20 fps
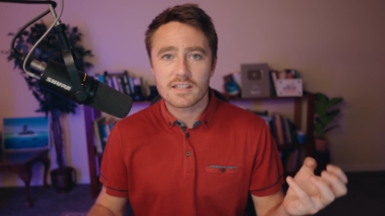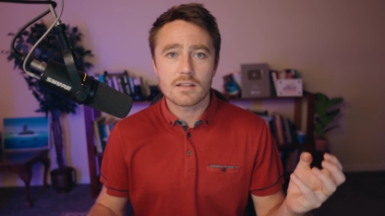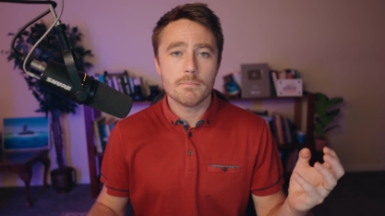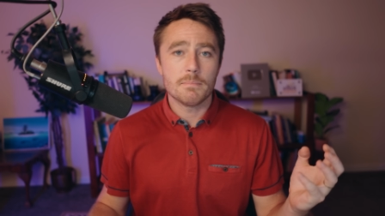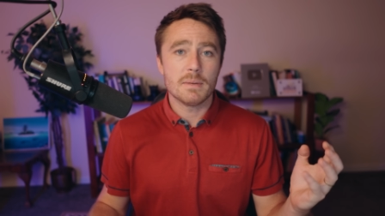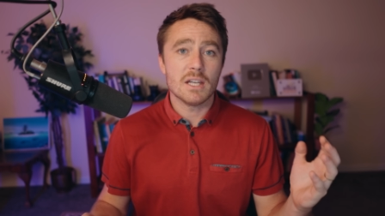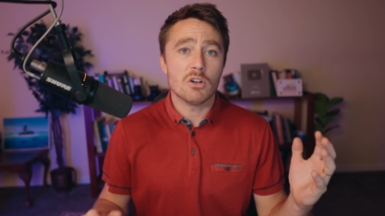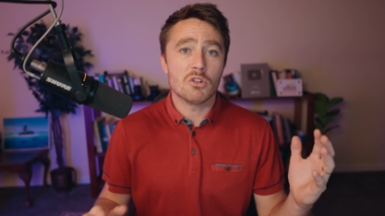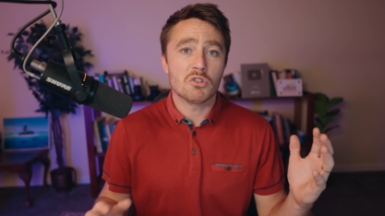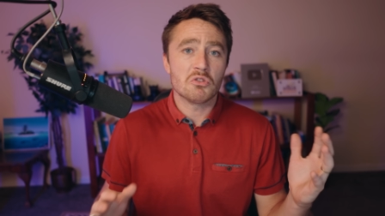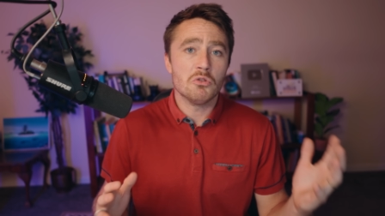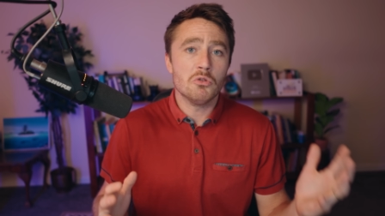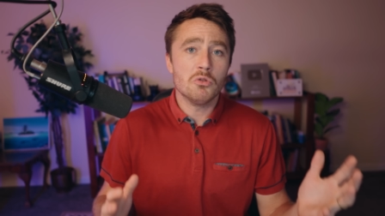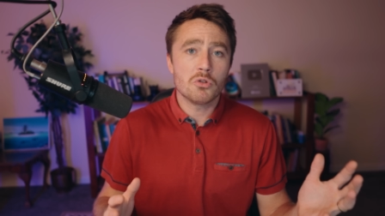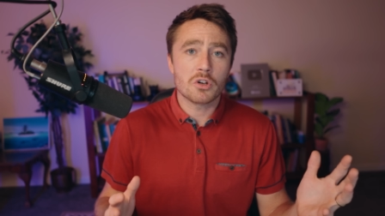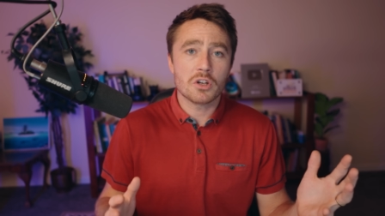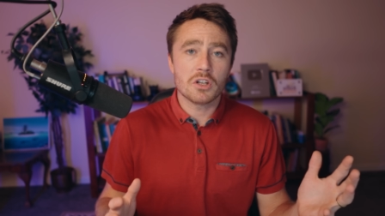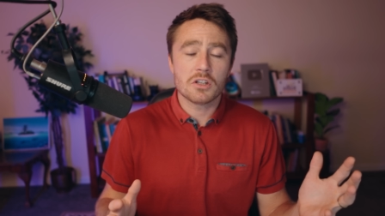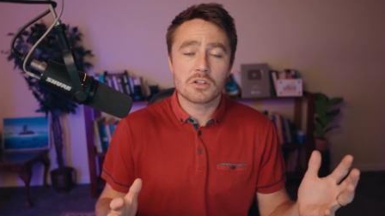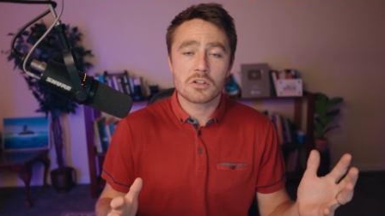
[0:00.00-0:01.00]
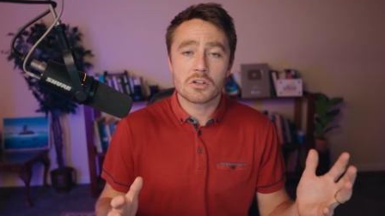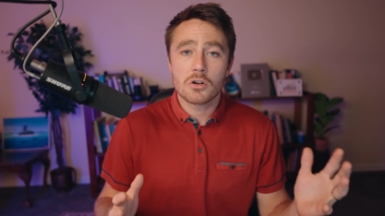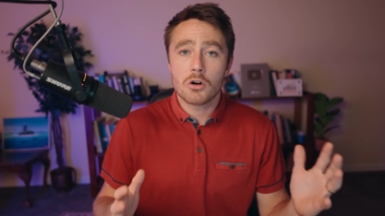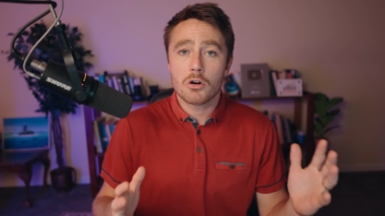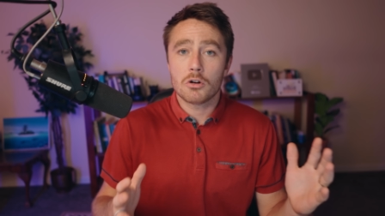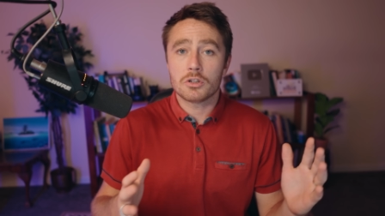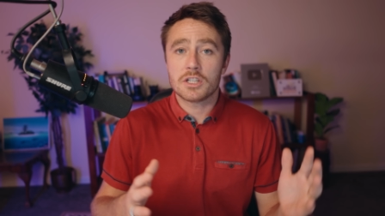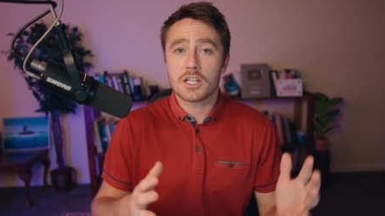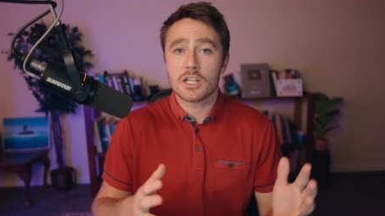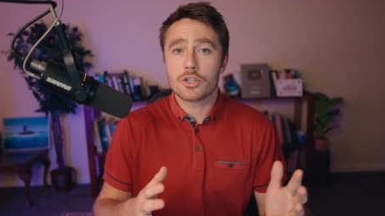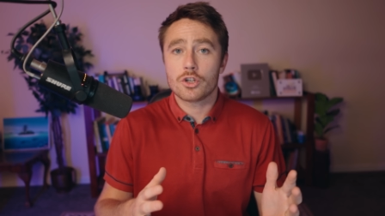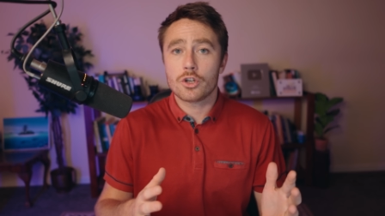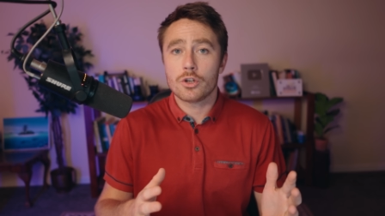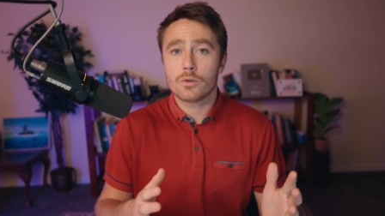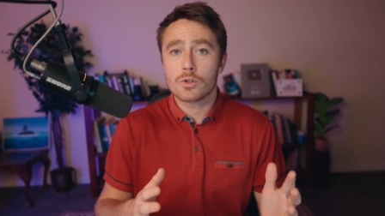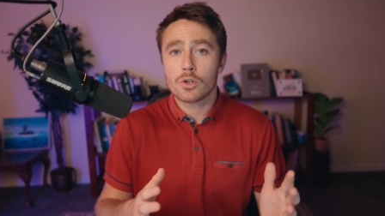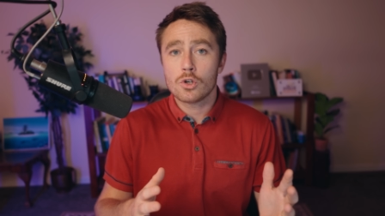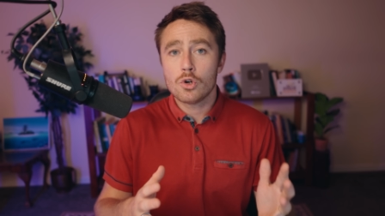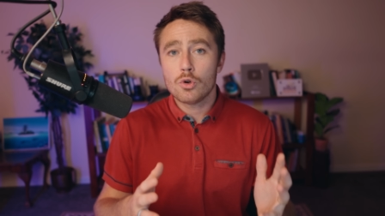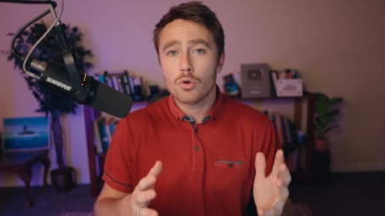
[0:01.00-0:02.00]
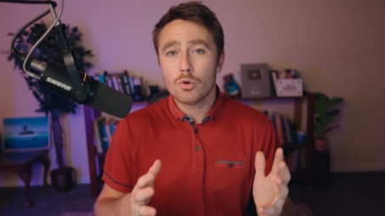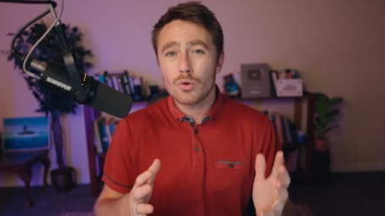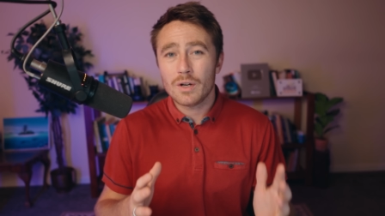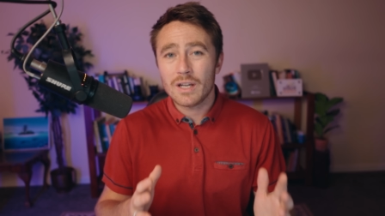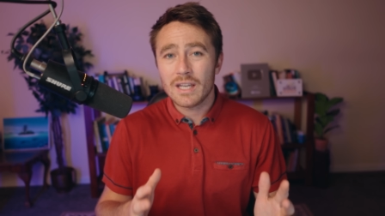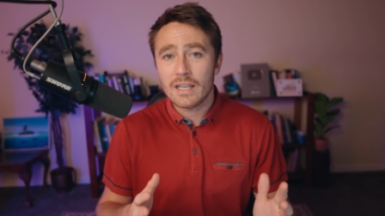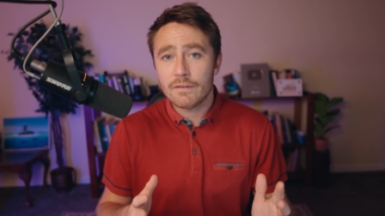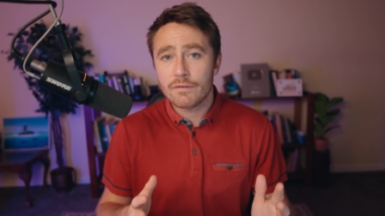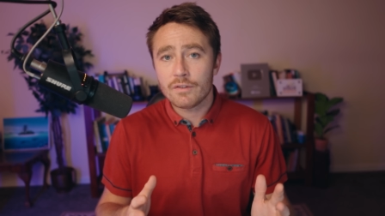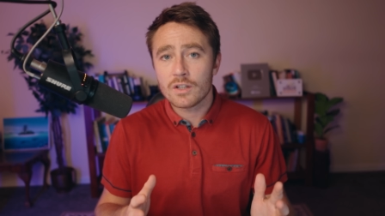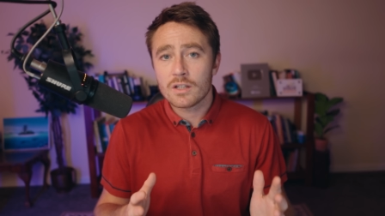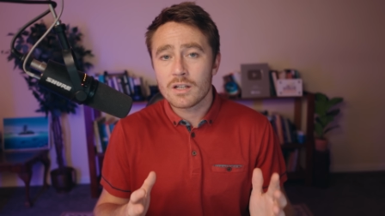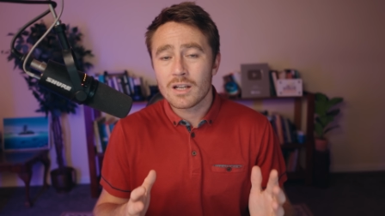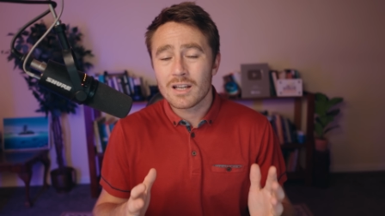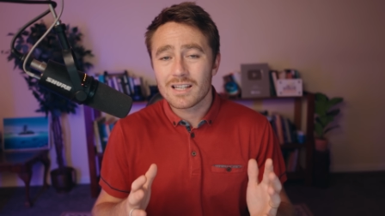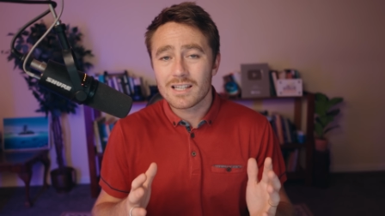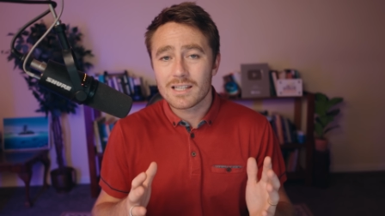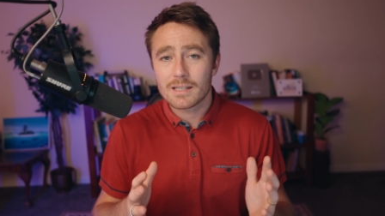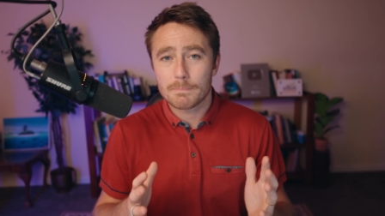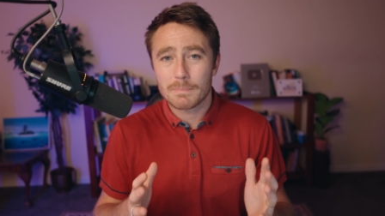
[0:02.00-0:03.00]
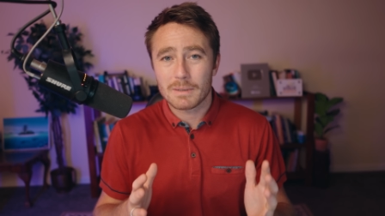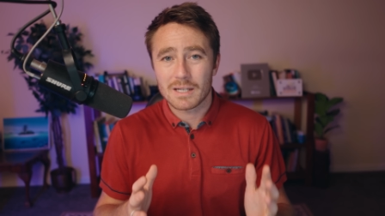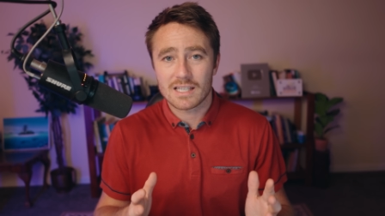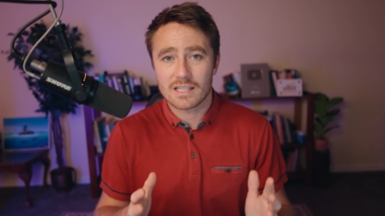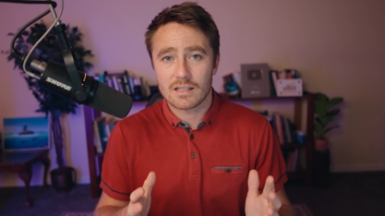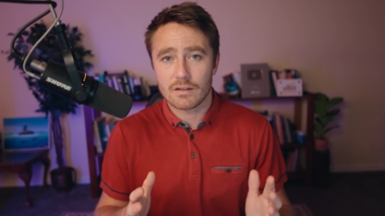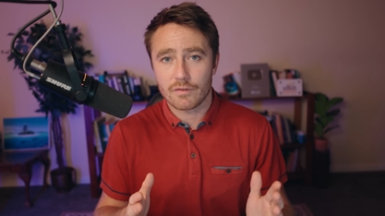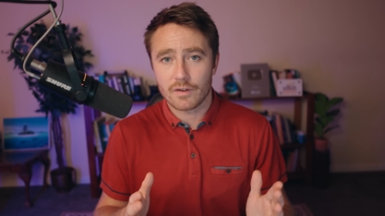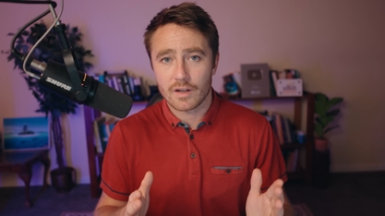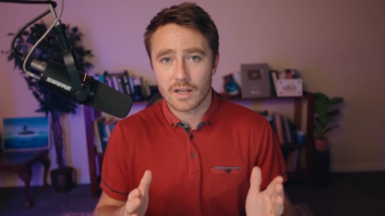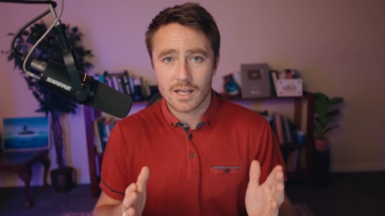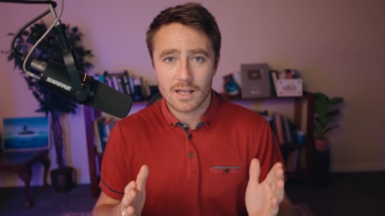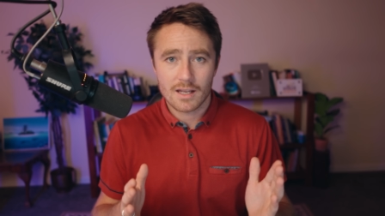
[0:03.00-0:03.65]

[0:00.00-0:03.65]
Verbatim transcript: can be on organs, on tissues, or even specific